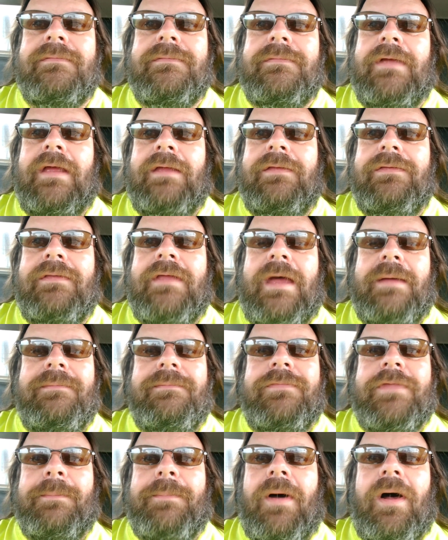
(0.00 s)
and
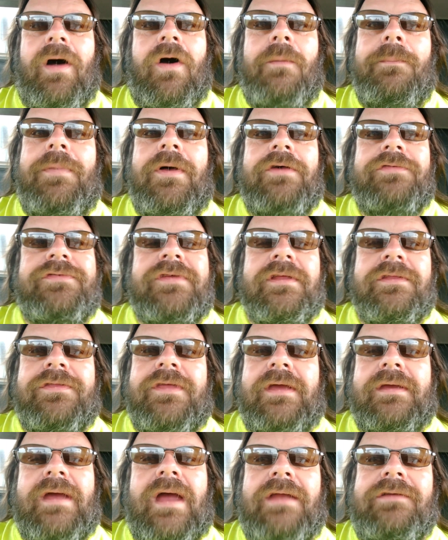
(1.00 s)
that the ball busting
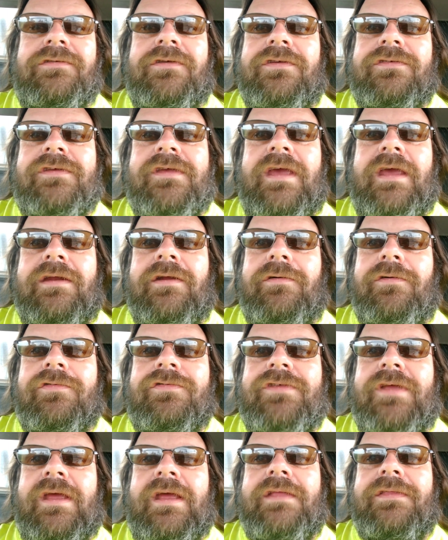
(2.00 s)
thing, I just can't
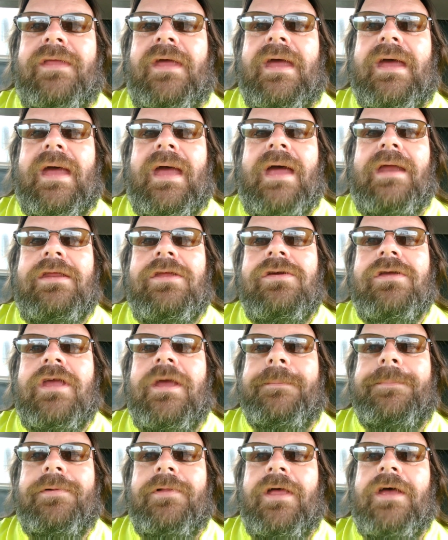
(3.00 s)
understand that. How do you
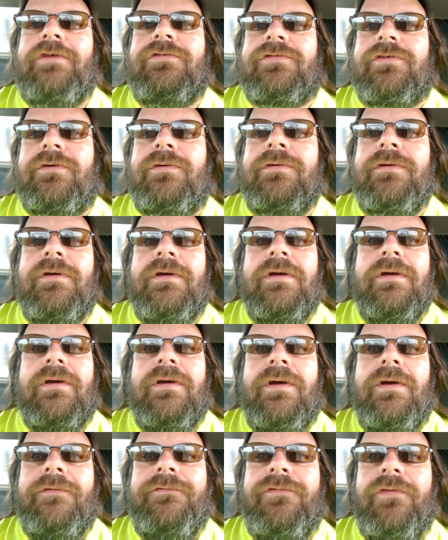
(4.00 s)
get pleasure
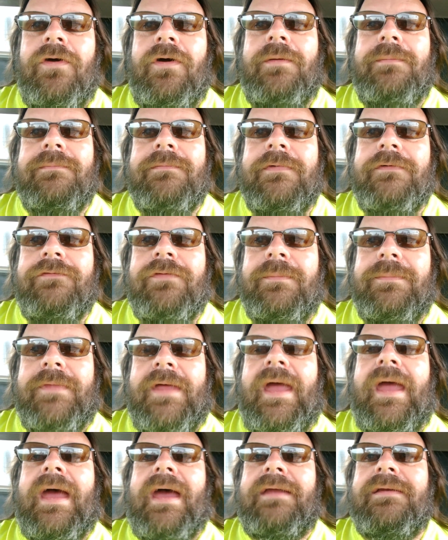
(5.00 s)
from
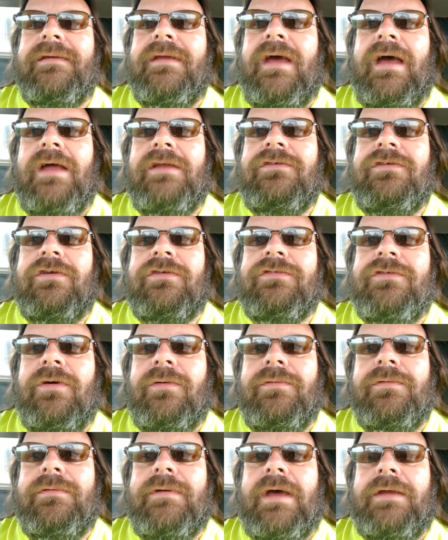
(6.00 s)
that? I
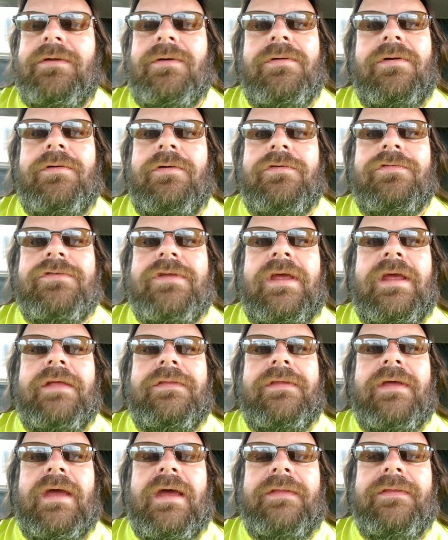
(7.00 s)
don't
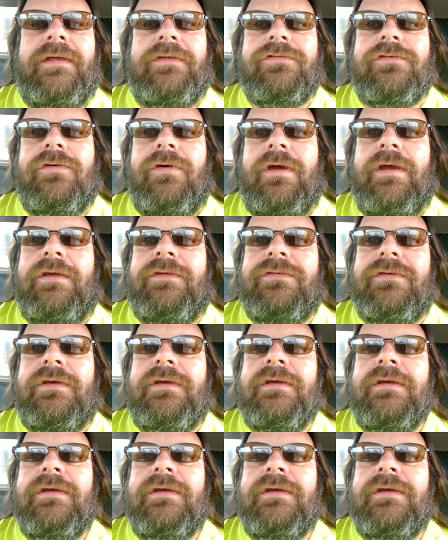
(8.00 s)
understand that. That's crazy.